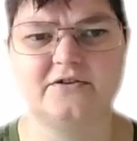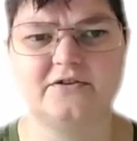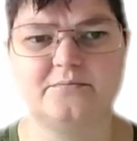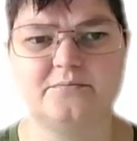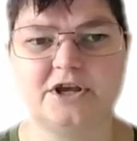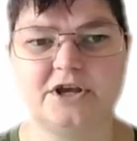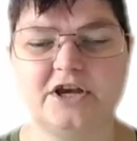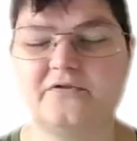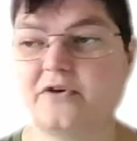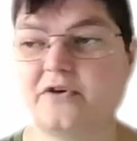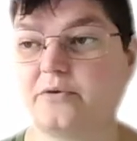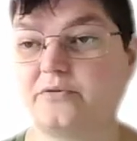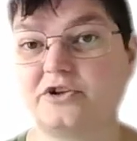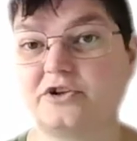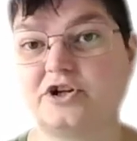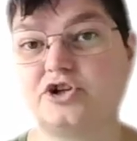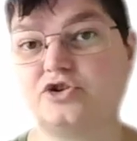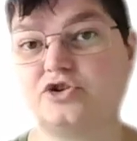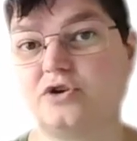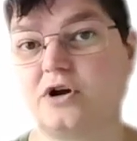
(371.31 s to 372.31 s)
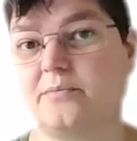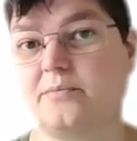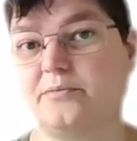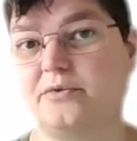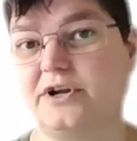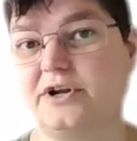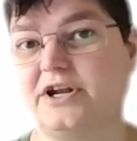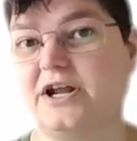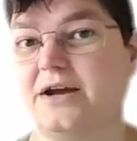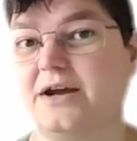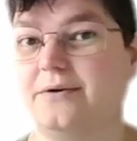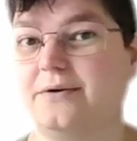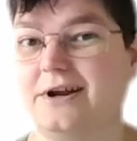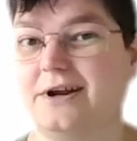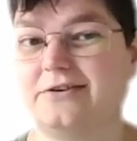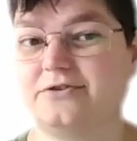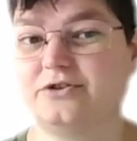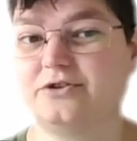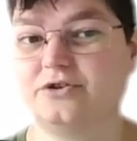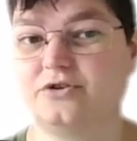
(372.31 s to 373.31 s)
To me, if I was going to drop one, I would
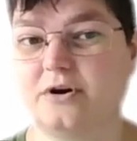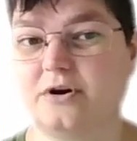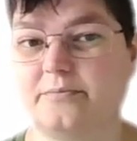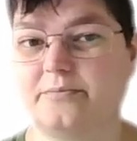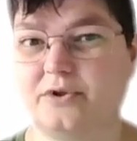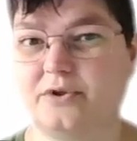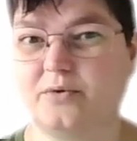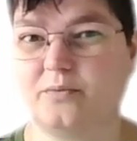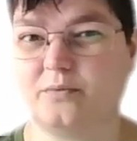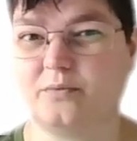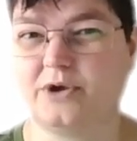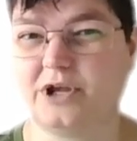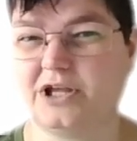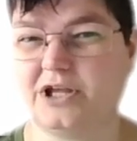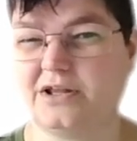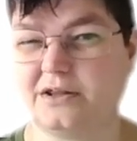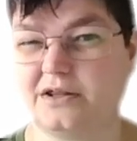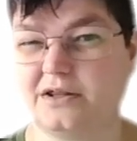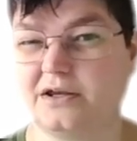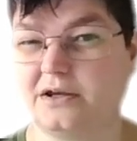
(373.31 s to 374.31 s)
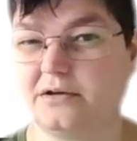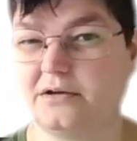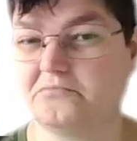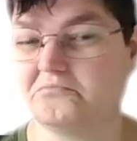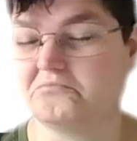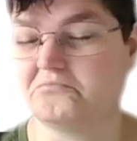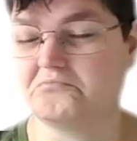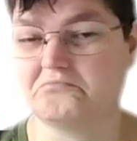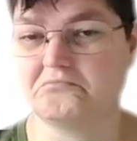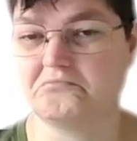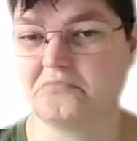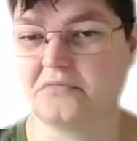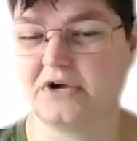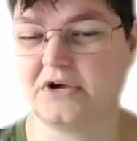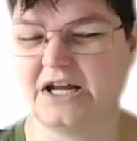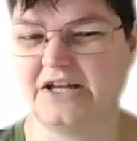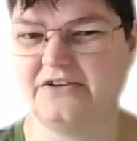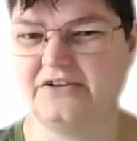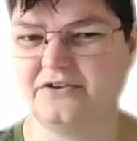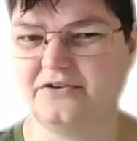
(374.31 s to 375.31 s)
actually drop the weekly.
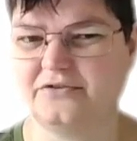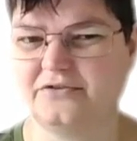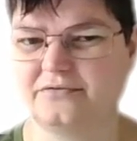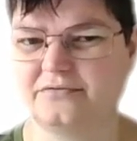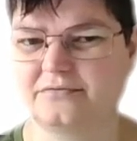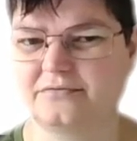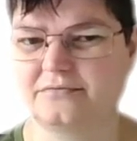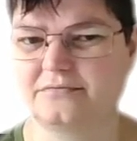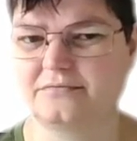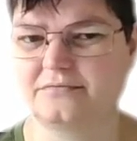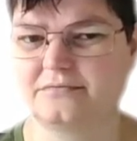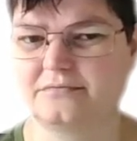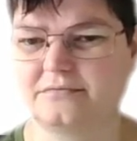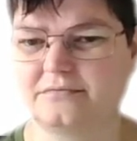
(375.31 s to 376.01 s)
I don't